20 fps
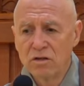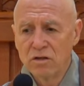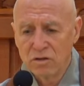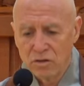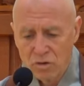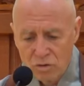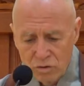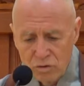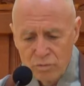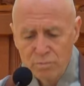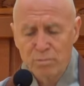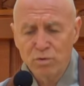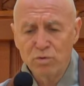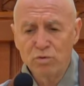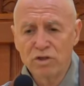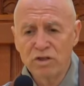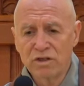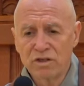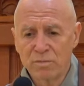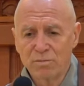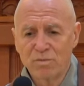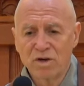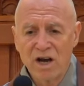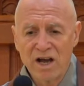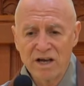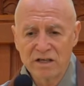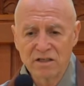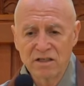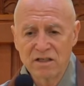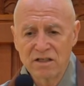learn Buddhist
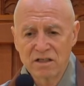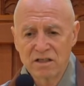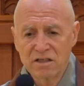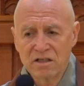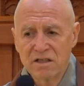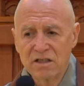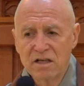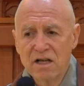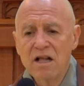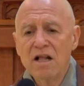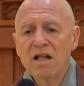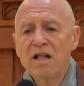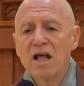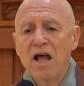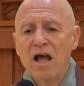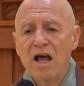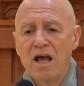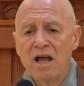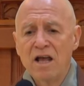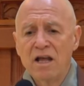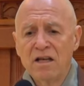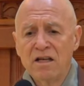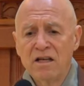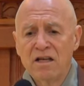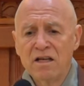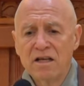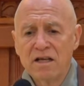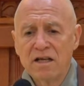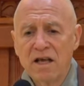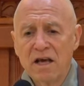practice
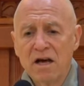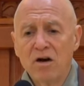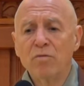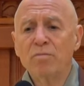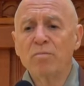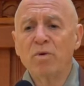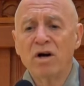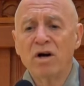and help